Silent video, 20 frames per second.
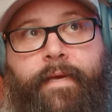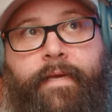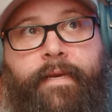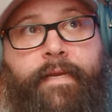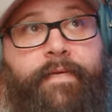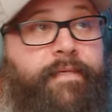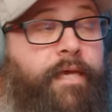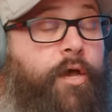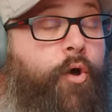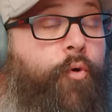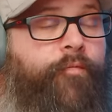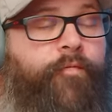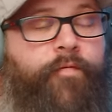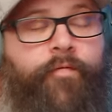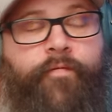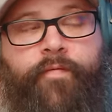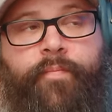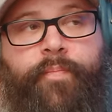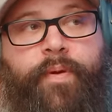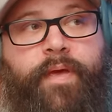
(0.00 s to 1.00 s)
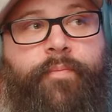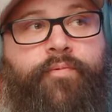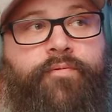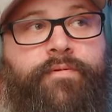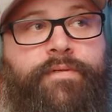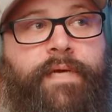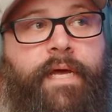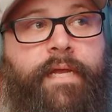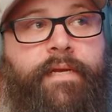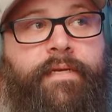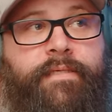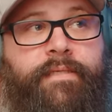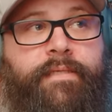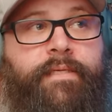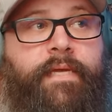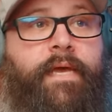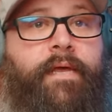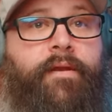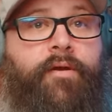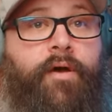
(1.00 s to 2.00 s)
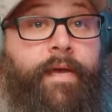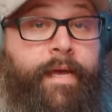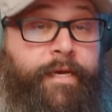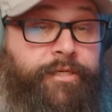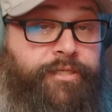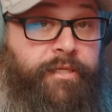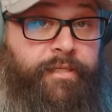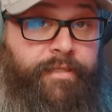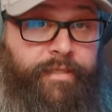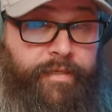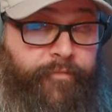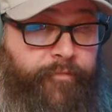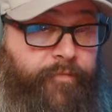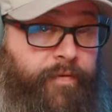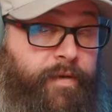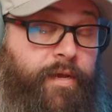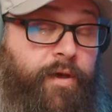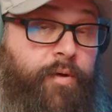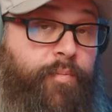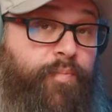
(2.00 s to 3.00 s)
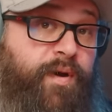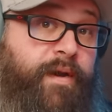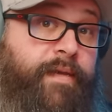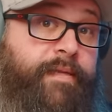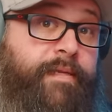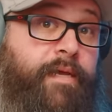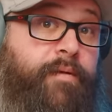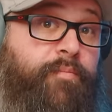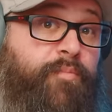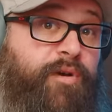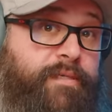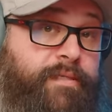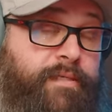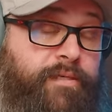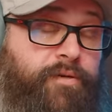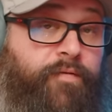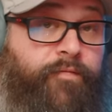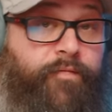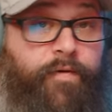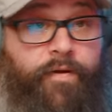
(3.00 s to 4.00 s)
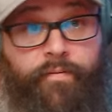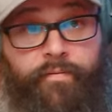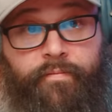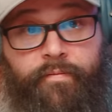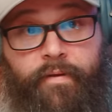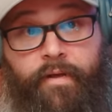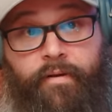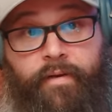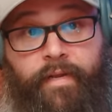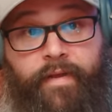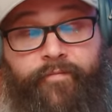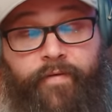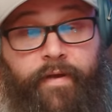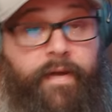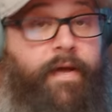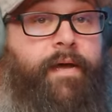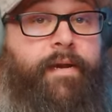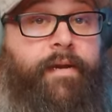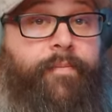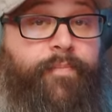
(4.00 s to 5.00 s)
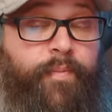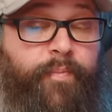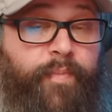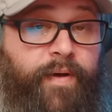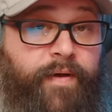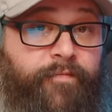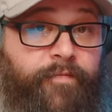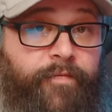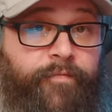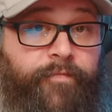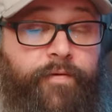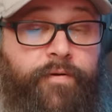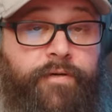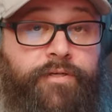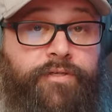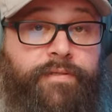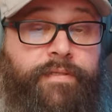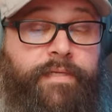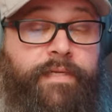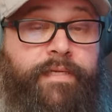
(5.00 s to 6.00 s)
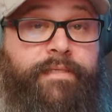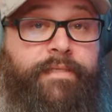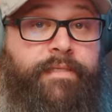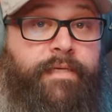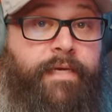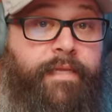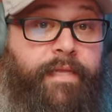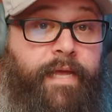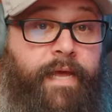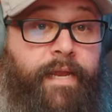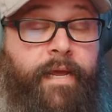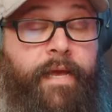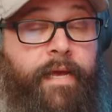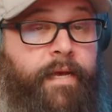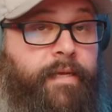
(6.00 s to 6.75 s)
it is helpful for people to understand. I actually did a video breakdown myself. I'll I'll leave a card up above if you're interested in seeing that.